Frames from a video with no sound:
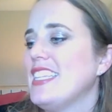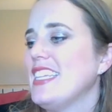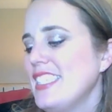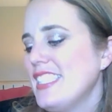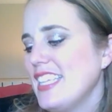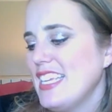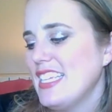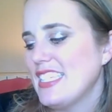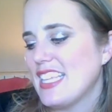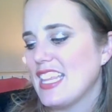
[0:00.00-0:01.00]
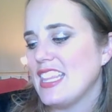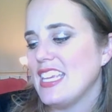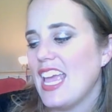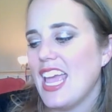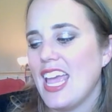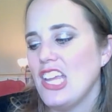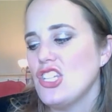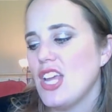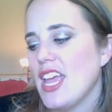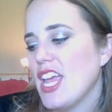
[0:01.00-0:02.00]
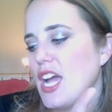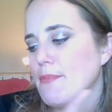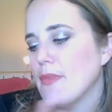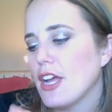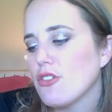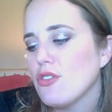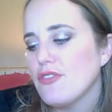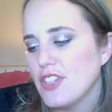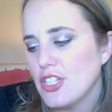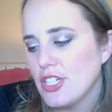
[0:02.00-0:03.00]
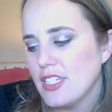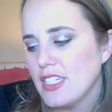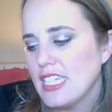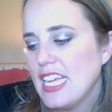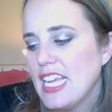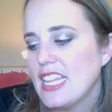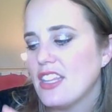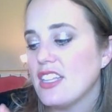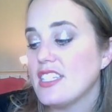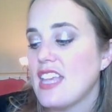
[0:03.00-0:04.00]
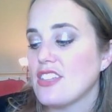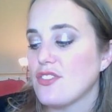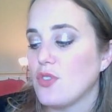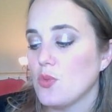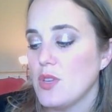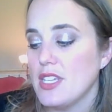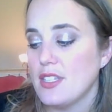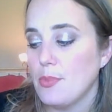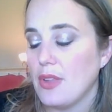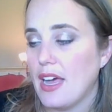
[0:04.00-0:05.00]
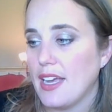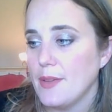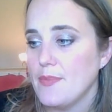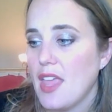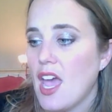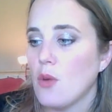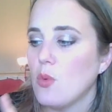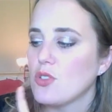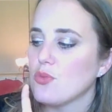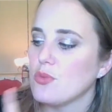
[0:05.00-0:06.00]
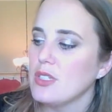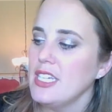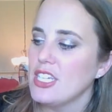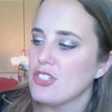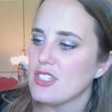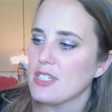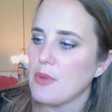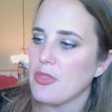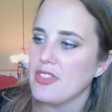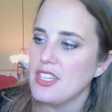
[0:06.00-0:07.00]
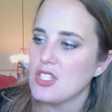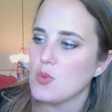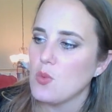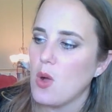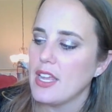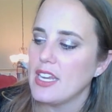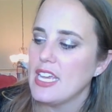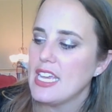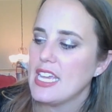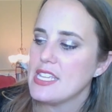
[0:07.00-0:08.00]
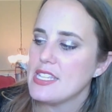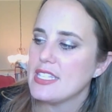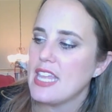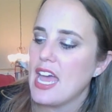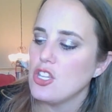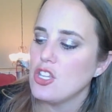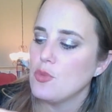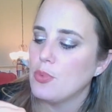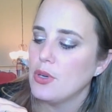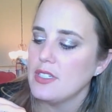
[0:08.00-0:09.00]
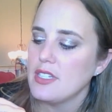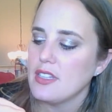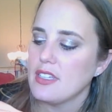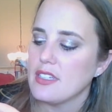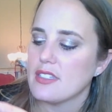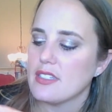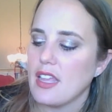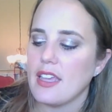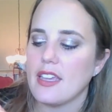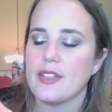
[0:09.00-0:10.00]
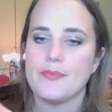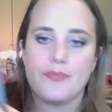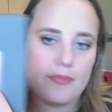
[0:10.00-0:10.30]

this is the HA microfiller it has a four week supply. And what's really interesting about this one is that you put this like